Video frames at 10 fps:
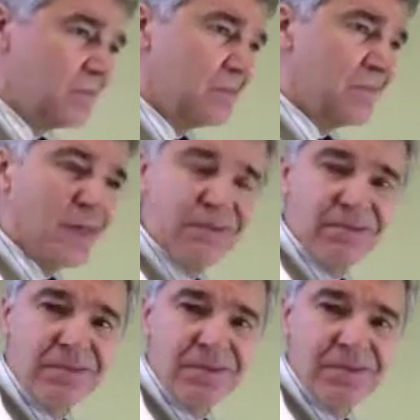
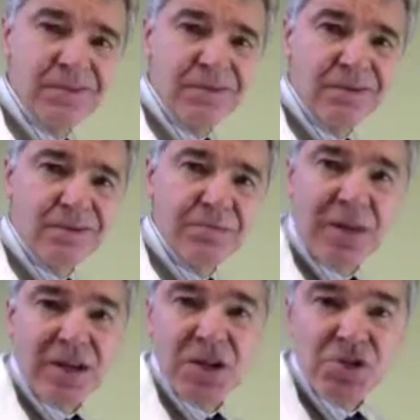then the
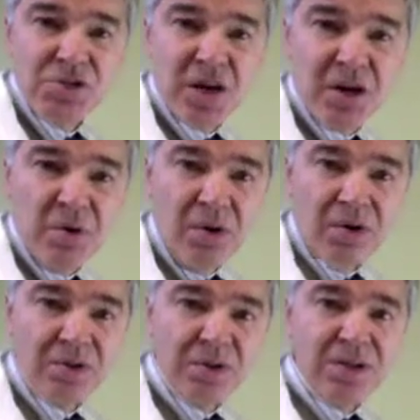medication's not going to
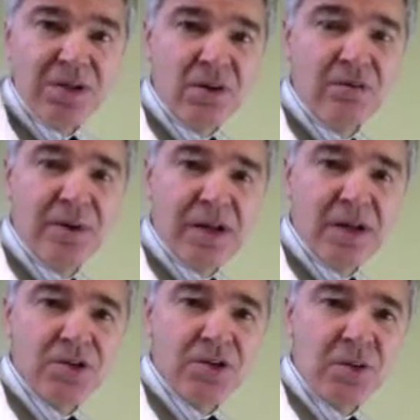work. You could take all the
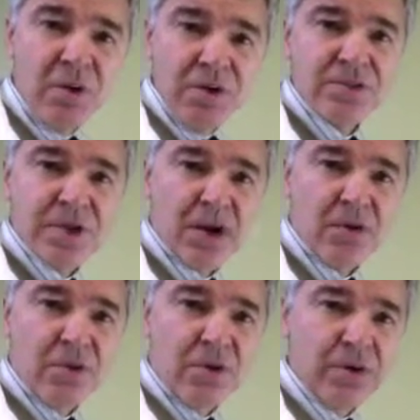medication in the world and it's not going
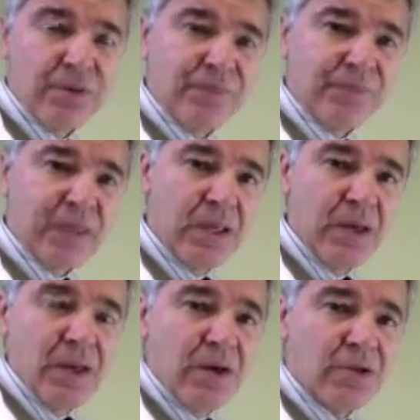to work.
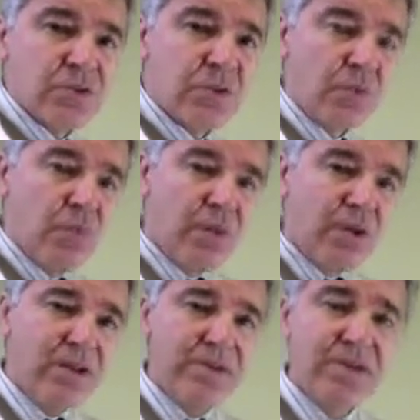So one
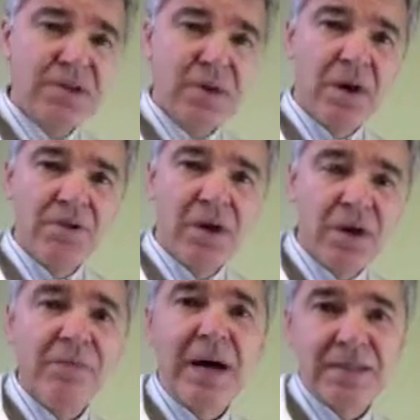of the things I want to
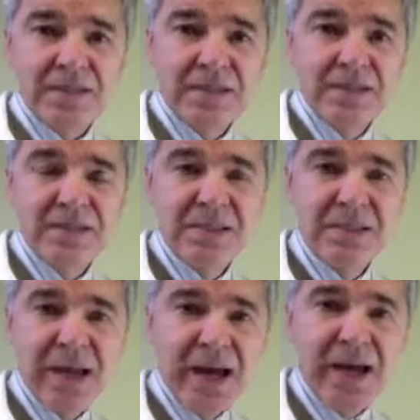talk about
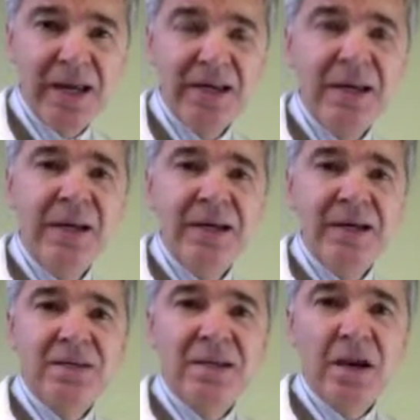today
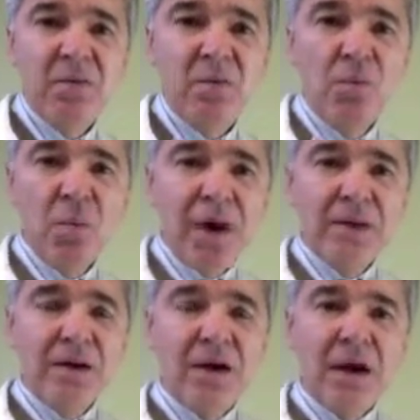is that
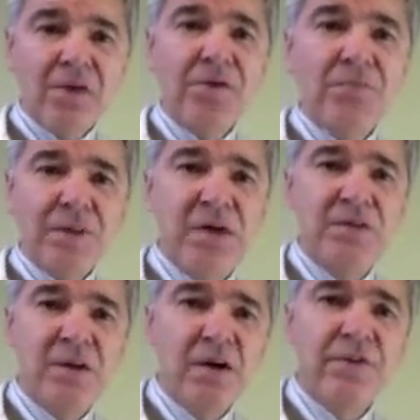what other
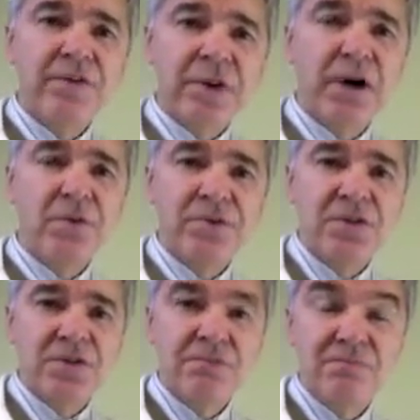piece of the thyroid
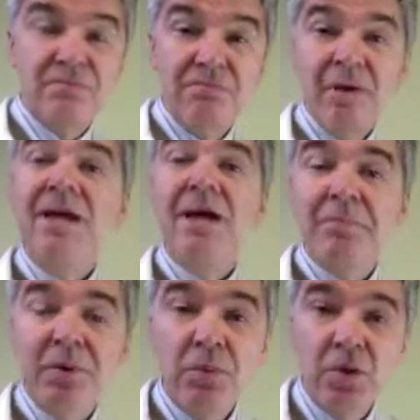system may not
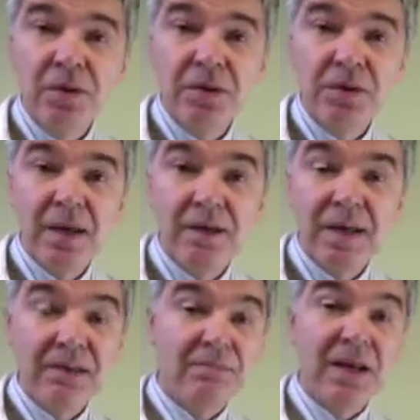be working
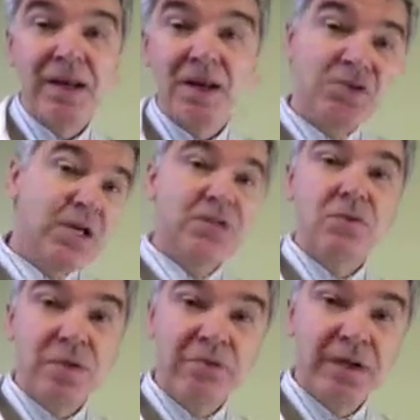that the medication has
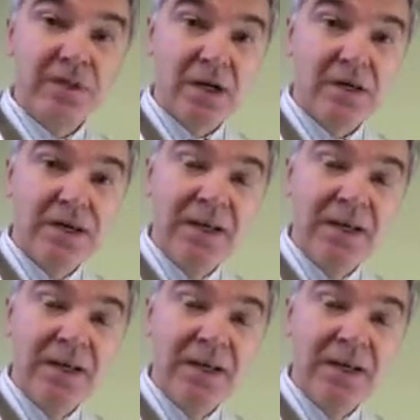no effect on.